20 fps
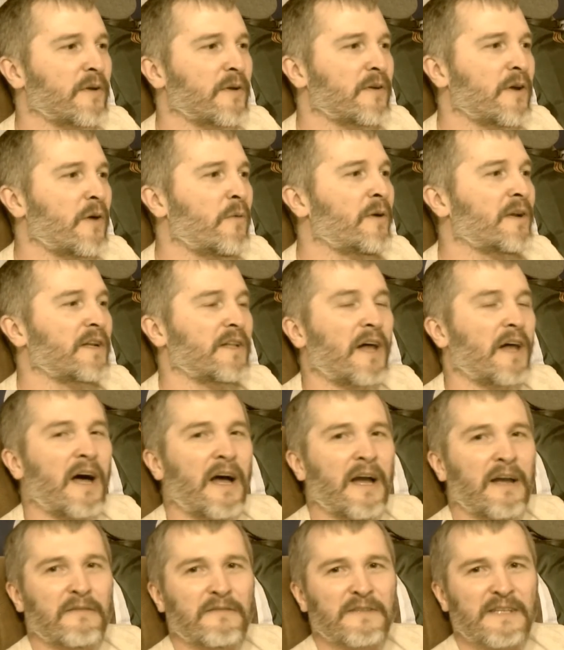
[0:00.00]
You know, no one
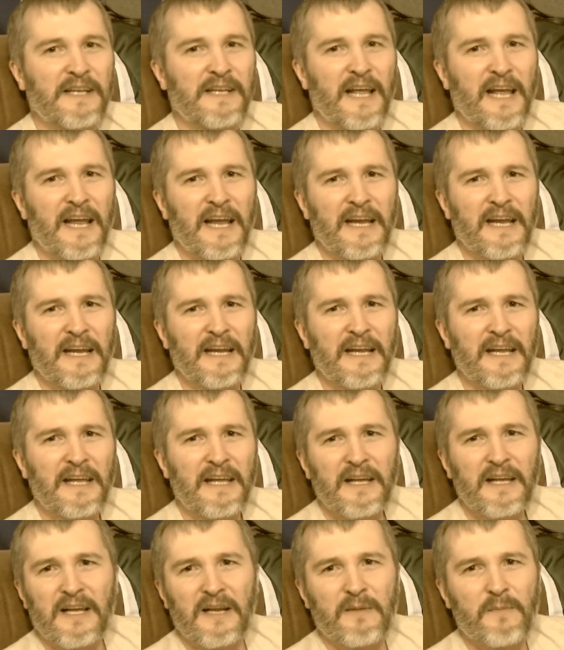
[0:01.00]
alive today
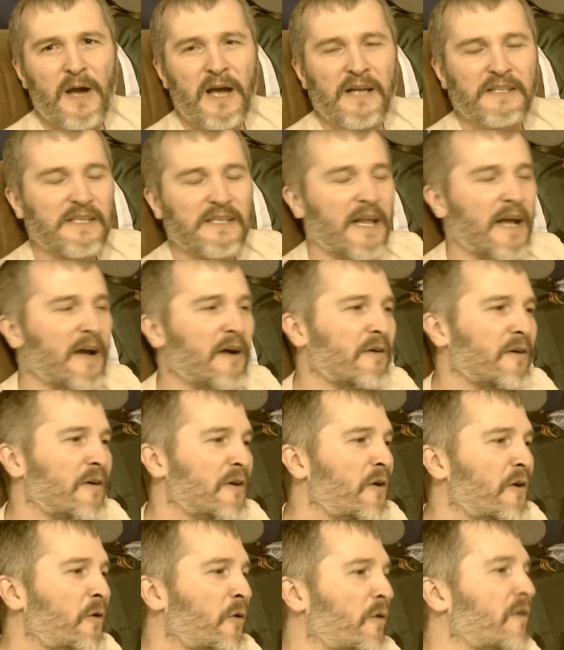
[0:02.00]
can imagine how
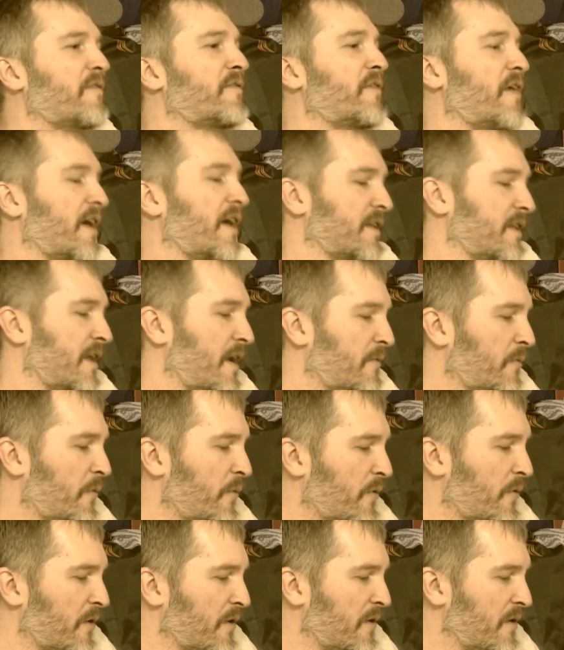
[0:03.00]
horrifying that
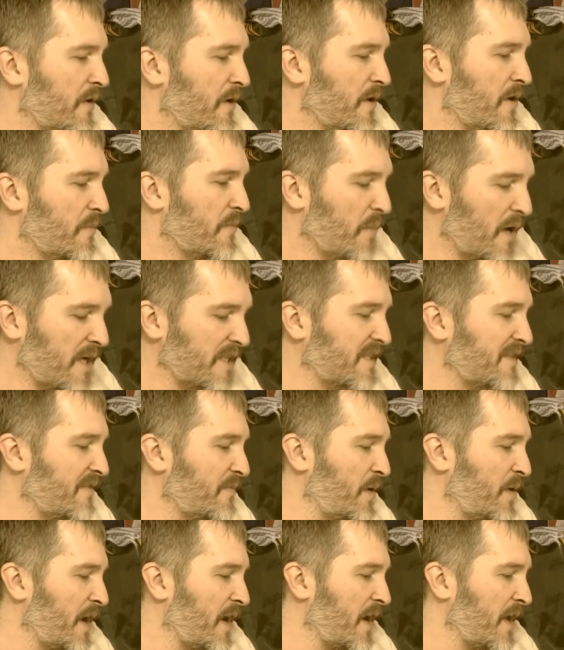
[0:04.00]
war must
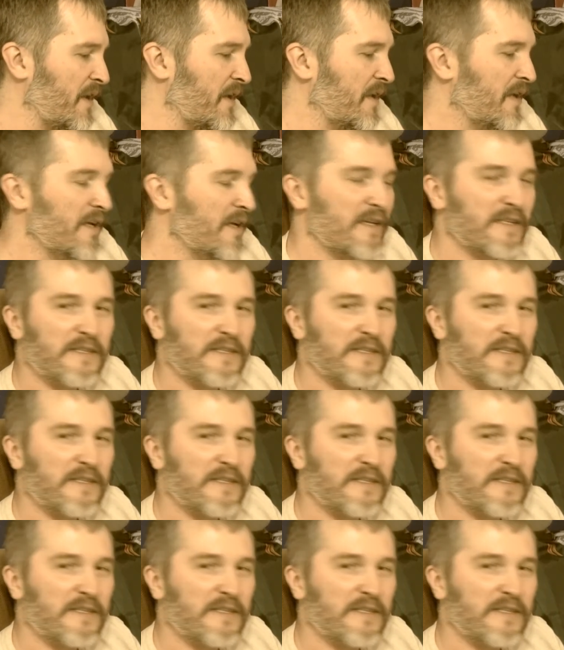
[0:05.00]
have been.